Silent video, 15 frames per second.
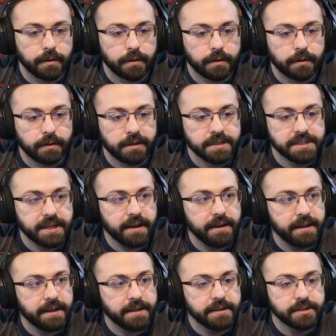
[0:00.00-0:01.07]
This
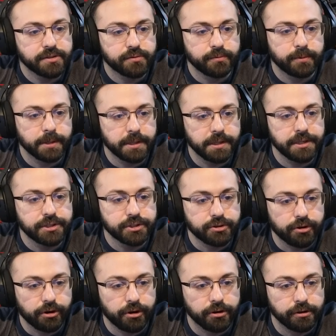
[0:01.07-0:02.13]
guy is really
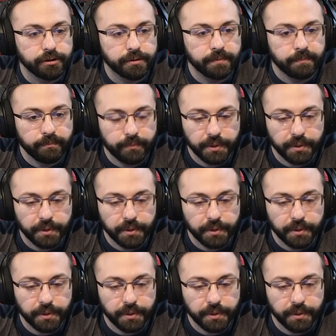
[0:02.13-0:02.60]
strong,